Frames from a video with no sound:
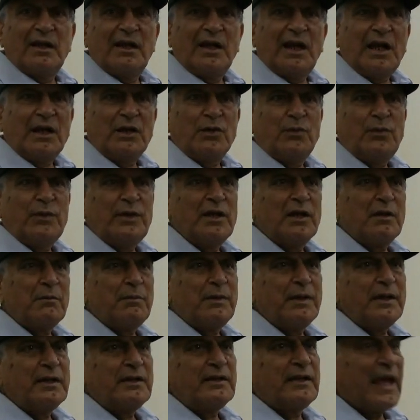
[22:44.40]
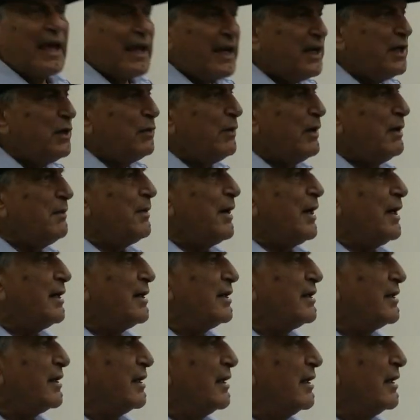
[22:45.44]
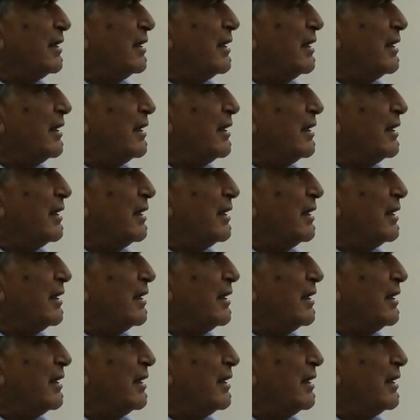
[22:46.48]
and we are being carried away by it,